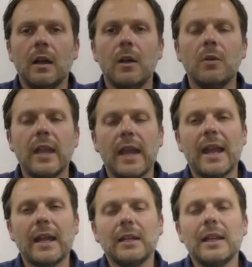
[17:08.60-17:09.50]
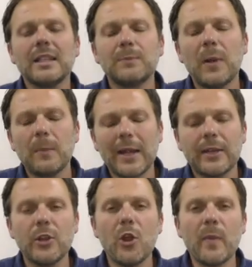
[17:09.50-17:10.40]
Okay, and last but by
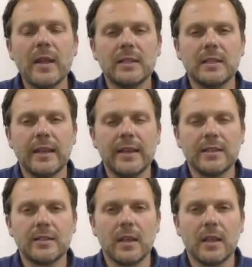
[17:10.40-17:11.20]
no means least,